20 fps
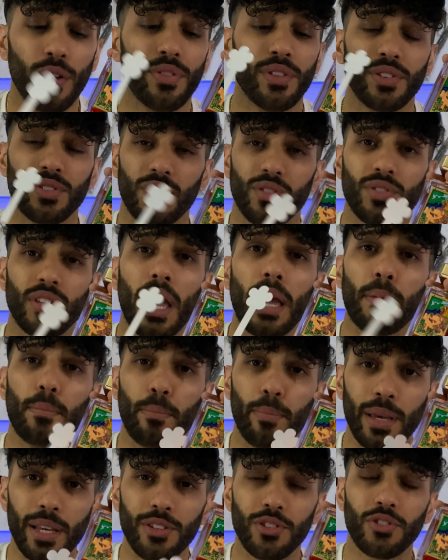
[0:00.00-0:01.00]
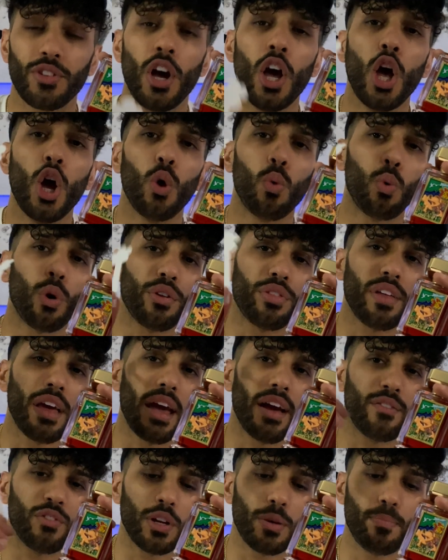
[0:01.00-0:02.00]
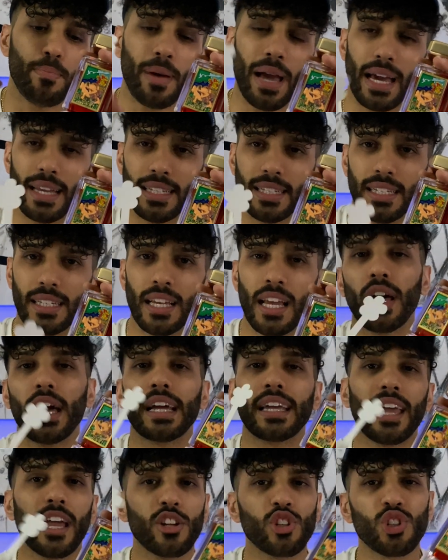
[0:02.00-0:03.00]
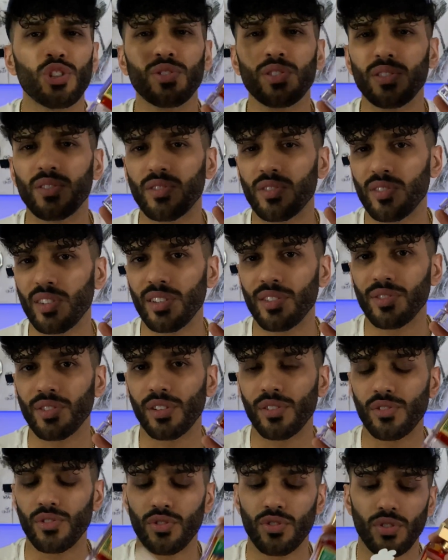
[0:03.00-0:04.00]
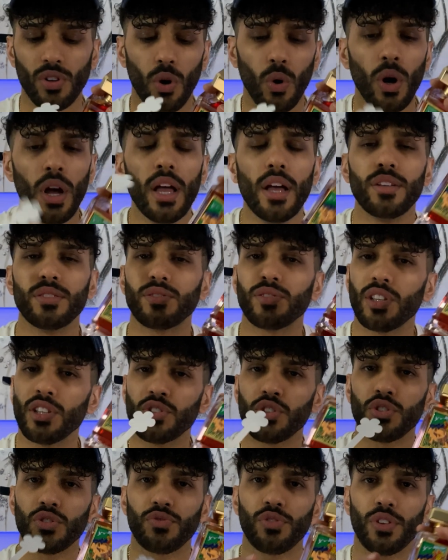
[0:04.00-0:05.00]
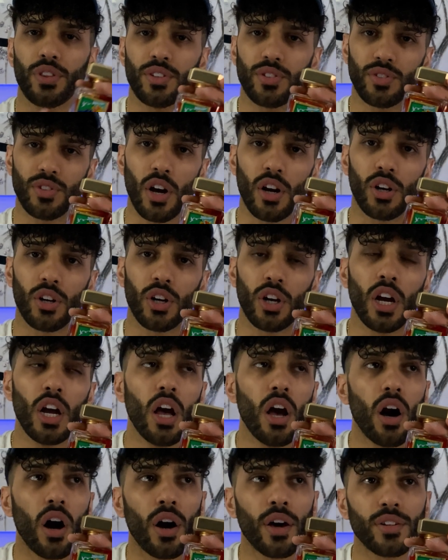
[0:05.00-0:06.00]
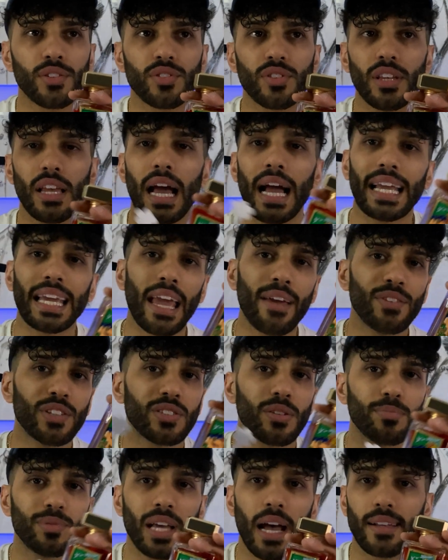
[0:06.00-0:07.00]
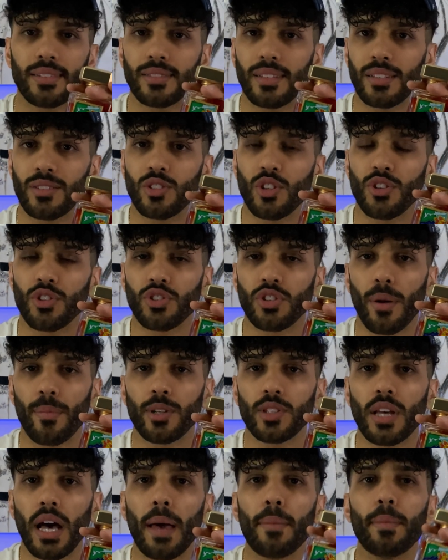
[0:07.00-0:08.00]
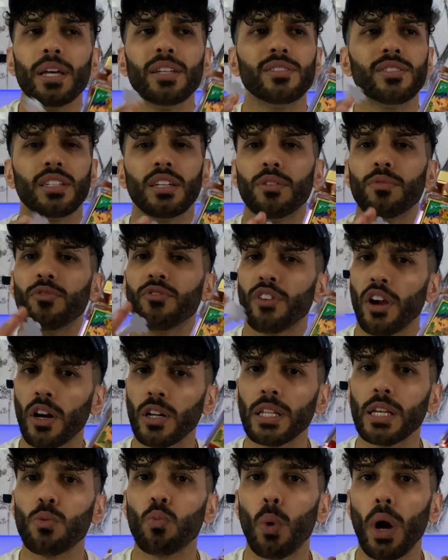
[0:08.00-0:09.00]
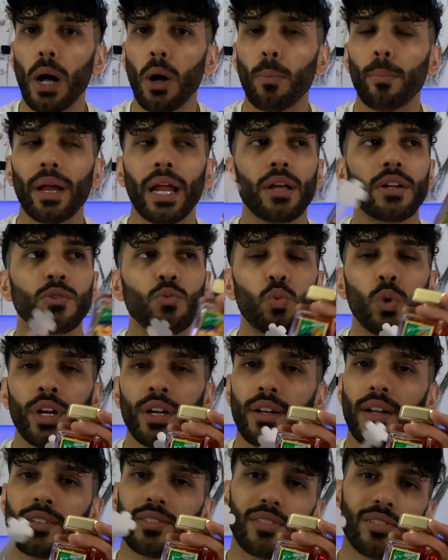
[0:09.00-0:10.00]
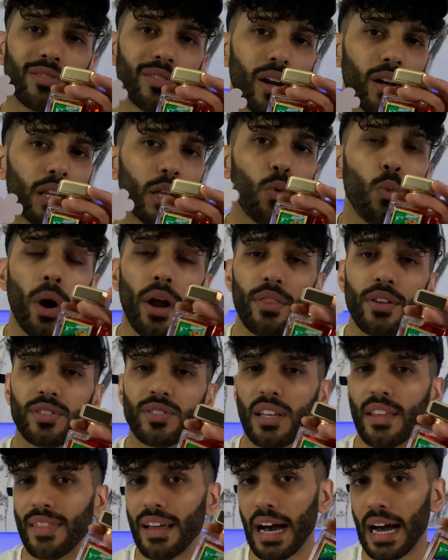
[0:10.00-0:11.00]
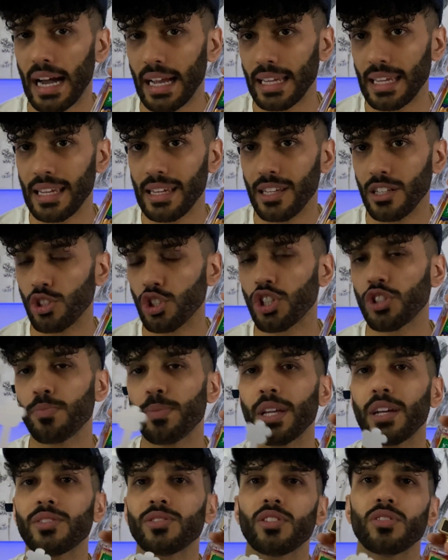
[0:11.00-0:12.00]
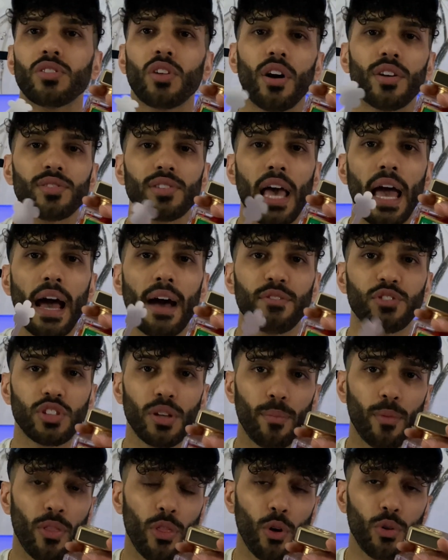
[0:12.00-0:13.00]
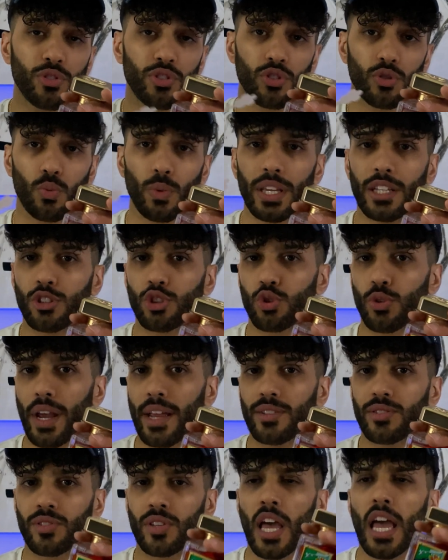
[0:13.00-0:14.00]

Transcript: This is a beast worth every penny. Occasions and seasons. So seasons for this sucker, honestly, I gave it some testings in the summertime. It did fairly well, but I wouldn't necessarily wear this in the high heat just because it does have some of those sweet traits